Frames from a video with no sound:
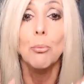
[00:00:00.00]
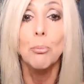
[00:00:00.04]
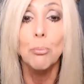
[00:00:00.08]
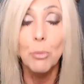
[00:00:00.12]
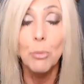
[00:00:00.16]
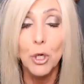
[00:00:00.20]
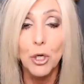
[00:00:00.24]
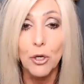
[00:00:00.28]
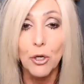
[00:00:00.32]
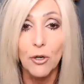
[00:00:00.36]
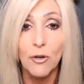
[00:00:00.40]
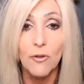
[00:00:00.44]

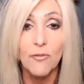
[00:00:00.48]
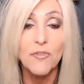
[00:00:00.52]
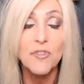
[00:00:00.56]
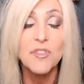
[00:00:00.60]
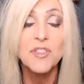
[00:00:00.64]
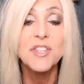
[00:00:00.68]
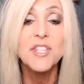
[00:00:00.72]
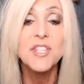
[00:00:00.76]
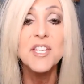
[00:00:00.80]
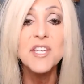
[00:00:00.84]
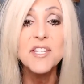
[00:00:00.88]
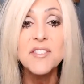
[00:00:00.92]

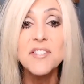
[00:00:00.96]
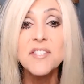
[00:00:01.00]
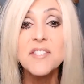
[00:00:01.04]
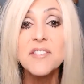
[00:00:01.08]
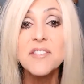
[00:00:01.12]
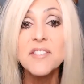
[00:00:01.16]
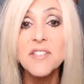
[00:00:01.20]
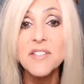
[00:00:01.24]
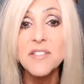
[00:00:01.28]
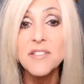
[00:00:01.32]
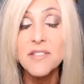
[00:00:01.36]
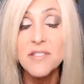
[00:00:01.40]
move. This
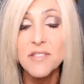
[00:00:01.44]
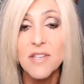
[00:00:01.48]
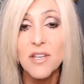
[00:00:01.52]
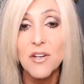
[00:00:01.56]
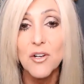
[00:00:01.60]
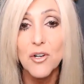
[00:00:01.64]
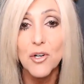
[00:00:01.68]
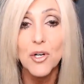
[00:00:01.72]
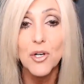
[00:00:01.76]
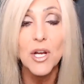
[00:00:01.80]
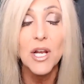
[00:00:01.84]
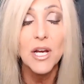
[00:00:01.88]
is
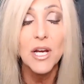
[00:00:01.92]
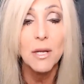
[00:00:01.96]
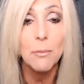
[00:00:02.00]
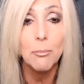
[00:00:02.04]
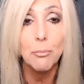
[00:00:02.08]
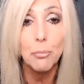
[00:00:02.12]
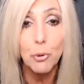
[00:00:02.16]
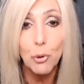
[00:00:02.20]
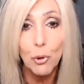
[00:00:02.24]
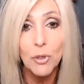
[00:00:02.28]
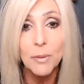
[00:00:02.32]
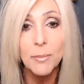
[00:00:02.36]
considered an
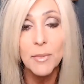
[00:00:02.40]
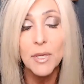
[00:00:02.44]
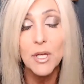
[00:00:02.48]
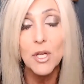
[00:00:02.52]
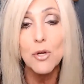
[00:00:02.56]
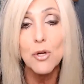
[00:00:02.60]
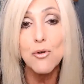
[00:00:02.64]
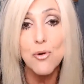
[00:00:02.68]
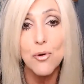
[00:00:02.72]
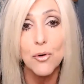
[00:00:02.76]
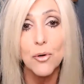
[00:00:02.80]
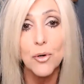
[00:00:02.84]

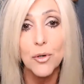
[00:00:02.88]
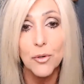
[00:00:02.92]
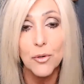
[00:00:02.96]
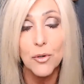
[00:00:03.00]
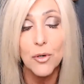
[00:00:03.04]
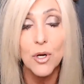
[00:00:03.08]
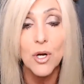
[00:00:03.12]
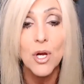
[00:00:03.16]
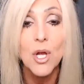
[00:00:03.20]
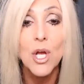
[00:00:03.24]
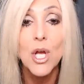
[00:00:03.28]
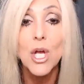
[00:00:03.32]
employment
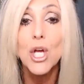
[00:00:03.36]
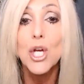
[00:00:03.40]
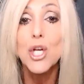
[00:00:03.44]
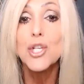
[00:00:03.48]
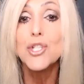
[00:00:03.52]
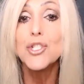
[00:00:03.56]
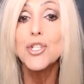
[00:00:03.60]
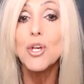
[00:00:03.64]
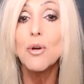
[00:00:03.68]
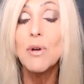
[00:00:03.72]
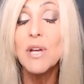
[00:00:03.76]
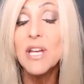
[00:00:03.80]
corridor.
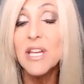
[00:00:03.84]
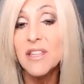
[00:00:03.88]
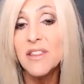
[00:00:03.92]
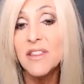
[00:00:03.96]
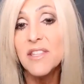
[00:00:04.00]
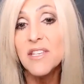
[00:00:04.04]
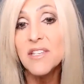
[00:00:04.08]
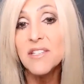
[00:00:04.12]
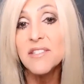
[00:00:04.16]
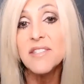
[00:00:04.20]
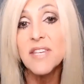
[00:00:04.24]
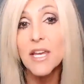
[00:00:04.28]
So in
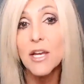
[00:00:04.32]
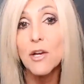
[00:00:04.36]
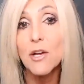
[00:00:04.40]
this